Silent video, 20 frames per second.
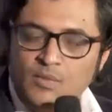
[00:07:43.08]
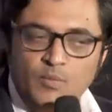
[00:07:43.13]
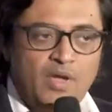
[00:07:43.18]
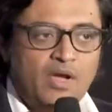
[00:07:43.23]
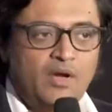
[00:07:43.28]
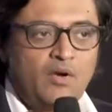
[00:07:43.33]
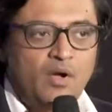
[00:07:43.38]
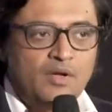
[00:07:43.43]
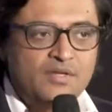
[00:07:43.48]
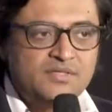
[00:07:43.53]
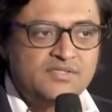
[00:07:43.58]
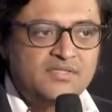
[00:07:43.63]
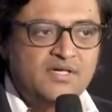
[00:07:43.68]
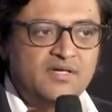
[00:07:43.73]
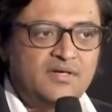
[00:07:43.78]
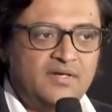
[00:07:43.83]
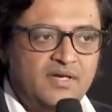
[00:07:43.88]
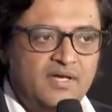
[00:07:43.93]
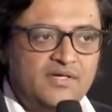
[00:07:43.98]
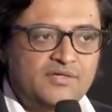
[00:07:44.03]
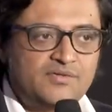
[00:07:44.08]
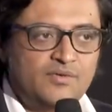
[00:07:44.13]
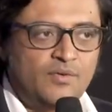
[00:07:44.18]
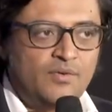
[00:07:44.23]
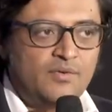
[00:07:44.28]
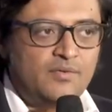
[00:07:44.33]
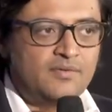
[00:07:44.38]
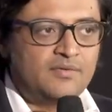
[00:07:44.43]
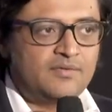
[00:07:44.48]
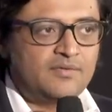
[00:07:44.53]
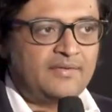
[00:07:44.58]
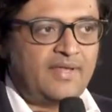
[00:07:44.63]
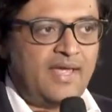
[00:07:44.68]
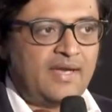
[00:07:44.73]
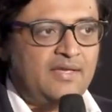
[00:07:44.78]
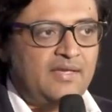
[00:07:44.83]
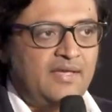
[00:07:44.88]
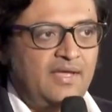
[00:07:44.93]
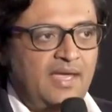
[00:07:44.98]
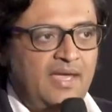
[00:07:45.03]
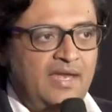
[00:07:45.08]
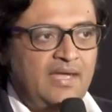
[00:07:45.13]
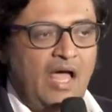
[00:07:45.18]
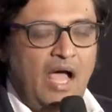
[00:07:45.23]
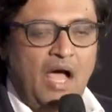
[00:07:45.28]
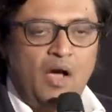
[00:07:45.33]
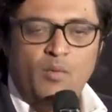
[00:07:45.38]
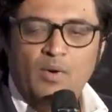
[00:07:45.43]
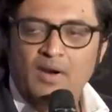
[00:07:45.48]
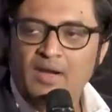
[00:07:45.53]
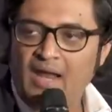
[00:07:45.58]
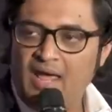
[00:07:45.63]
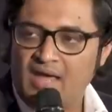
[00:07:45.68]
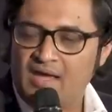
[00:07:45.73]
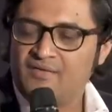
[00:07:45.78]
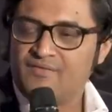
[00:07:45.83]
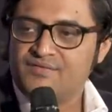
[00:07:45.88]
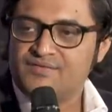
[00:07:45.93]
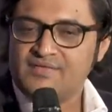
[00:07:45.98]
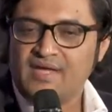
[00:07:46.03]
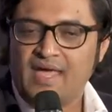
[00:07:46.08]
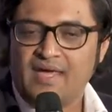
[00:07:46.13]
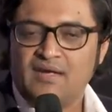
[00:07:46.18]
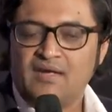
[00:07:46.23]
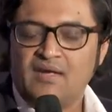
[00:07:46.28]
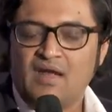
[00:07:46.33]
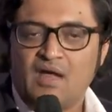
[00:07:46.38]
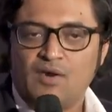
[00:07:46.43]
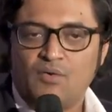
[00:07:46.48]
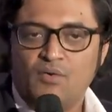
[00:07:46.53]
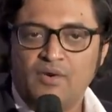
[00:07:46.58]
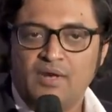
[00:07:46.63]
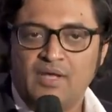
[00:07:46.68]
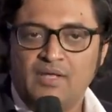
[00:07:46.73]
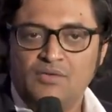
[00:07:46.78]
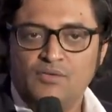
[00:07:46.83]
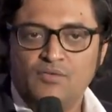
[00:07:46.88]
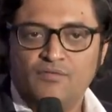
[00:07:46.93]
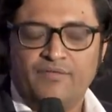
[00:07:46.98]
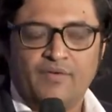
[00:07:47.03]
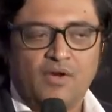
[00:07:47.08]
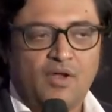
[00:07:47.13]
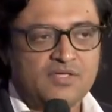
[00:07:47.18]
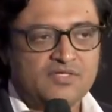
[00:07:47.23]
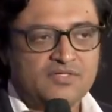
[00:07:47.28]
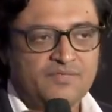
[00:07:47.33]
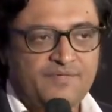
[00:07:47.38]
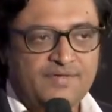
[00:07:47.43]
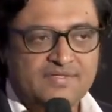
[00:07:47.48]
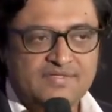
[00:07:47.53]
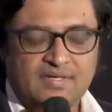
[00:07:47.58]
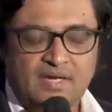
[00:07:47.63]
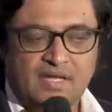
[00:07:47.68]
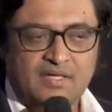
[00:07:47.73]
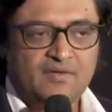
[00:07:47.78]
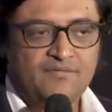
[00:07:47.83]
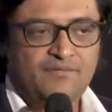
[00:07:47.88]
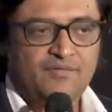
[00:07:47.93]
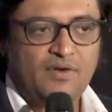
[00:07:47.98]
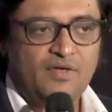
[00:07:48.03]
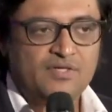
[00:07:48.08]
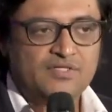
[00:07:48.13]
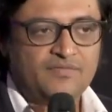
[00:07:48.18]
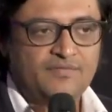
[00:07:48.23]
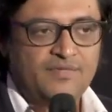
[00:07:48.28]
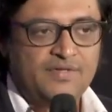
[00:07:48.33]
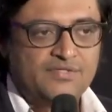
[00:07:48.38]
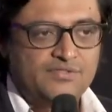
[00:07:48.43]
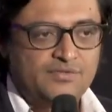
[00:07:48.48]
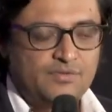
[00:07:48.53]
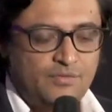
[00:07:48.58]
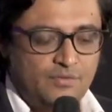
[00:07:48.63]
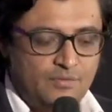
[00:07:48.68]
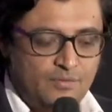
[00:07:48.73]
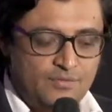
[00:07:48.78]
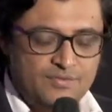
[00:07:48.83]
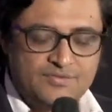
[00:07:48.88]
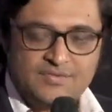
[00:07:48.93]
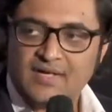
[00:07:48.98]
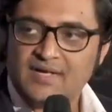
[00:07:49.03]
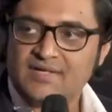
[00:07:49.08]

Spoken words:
We are constantly told that in our lives and in our own Hindu philosophies and other philosophies to lose